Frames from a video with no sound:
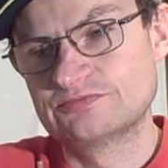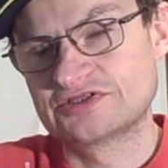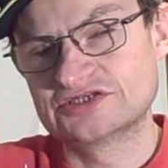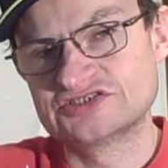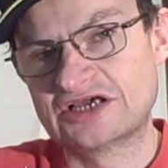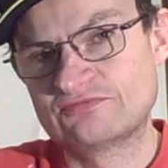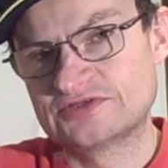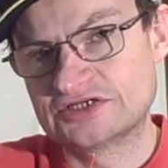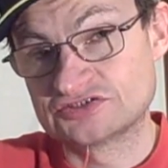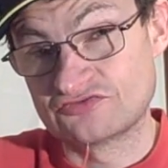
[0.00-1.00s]
but does it have
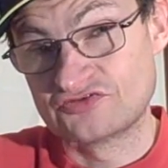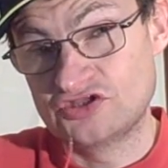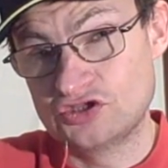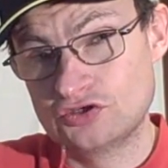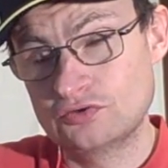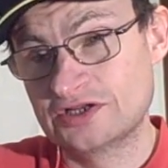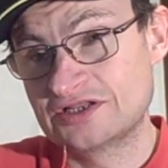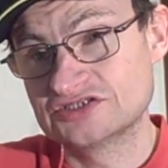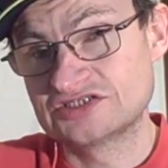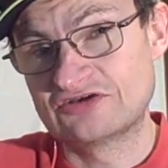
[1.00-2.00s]
potential for you, and
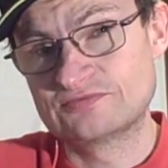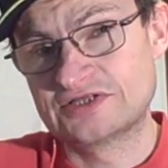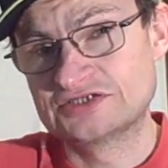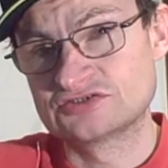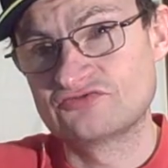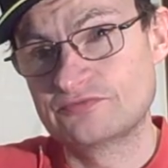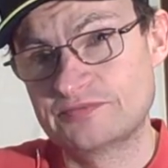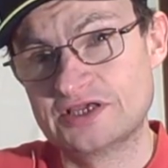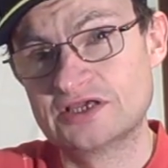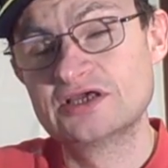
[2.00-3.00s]
does it have potential for
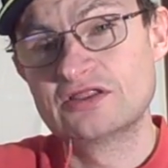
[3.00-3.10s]
me?